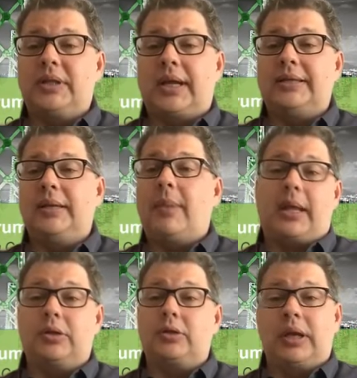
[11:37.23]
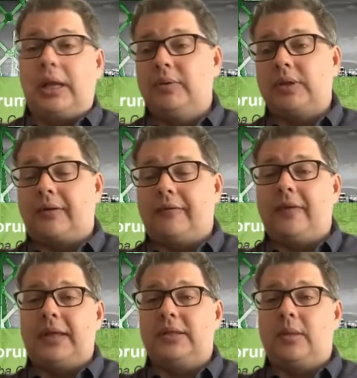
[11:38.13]
the IT manager, and he was on a
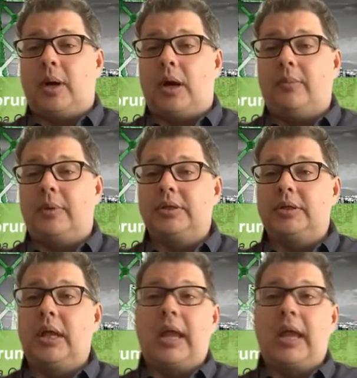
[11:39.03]
flight to the Bahamas,